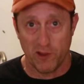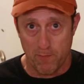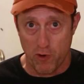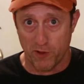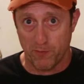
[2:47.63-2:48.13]
the
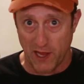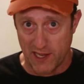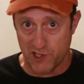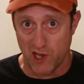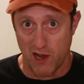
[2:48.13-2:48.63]

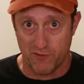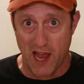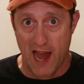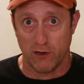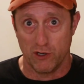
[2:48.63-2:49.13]
birthplace of
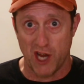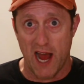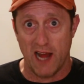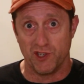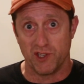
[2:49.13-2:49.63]
Taco
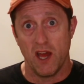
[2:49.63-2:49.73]
John's.